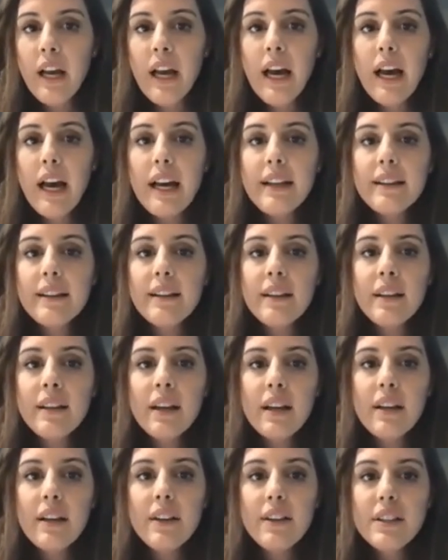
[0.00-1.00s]
And
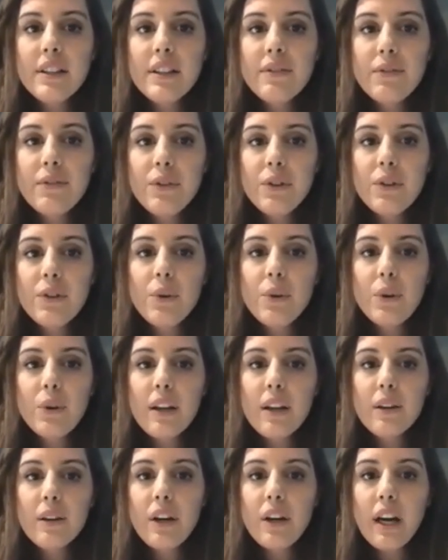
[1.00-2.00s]
in this view, you
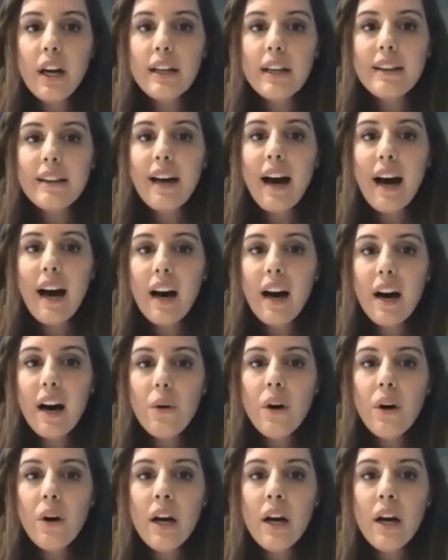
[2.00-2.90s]
can look at how